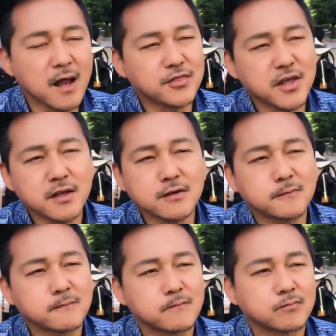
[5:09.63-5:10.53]
I think
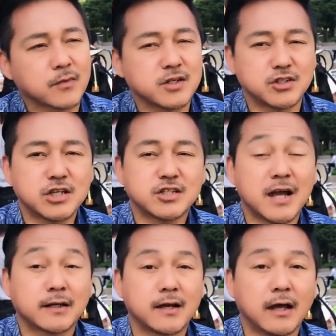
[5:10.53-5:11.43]
Shake
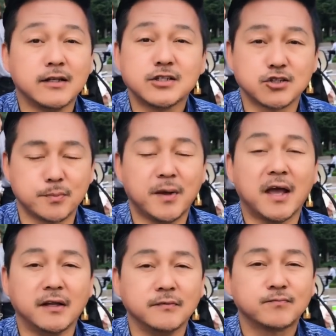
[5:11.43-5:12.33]
Shack, at least in
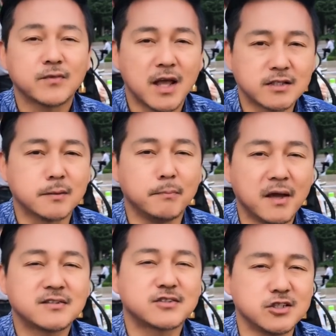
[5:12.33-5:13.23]
Japan, has the
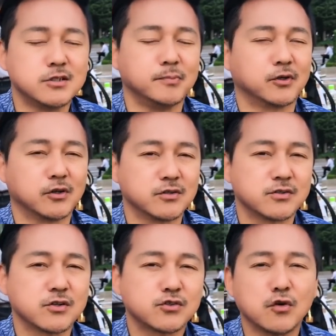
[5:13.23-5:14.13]
best
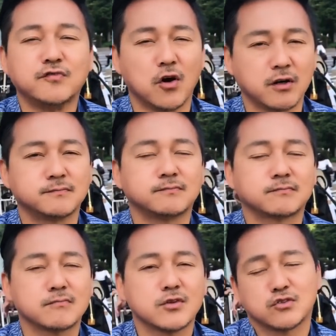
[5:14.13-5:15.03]
cheeseburgers so far.
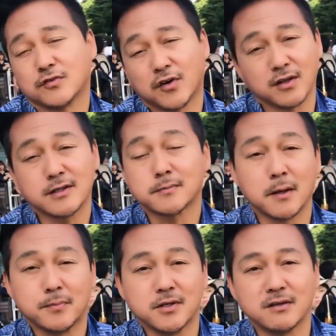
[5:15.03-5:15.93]
Mm. So far, that's
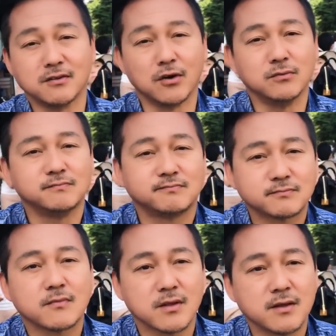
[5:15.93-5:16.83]
my opinion though.
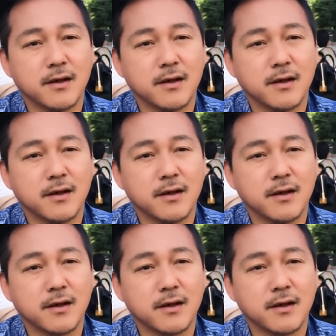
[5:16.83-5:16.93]
Interesting.